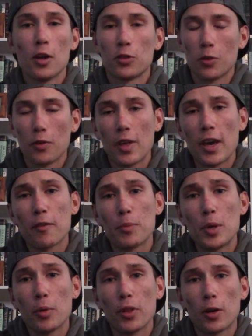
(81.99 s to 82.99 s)
So if they have
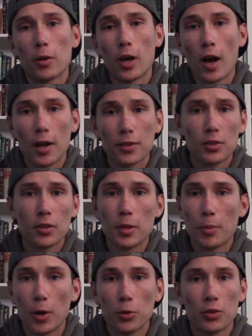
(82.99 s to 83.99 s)
people that are constantly
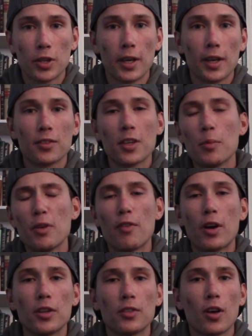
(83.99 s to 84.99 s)
posting, it's going to be
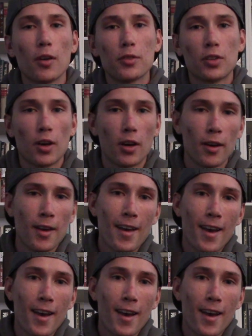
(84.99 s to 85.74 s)
very tough to